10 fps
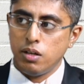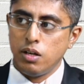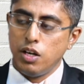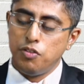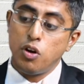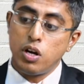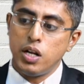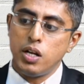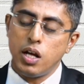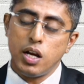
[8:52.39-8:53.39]
if you are an
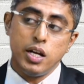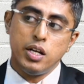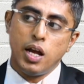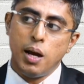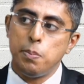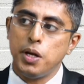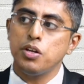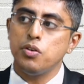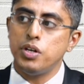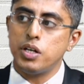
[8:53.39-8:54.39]
NRI and I am paying you
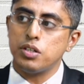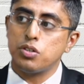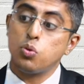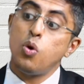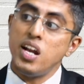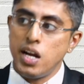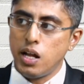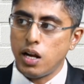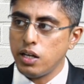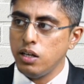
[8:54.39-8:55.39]
interest to an
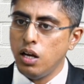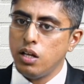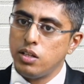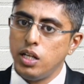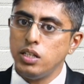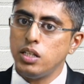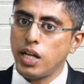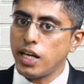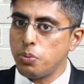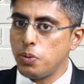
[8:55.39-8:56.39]
NRI, then the
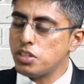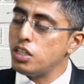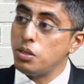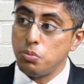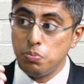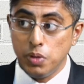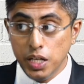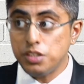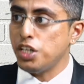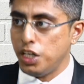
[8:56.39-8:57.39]
tax percentage may
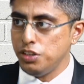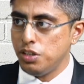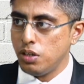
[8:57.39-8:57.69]
change.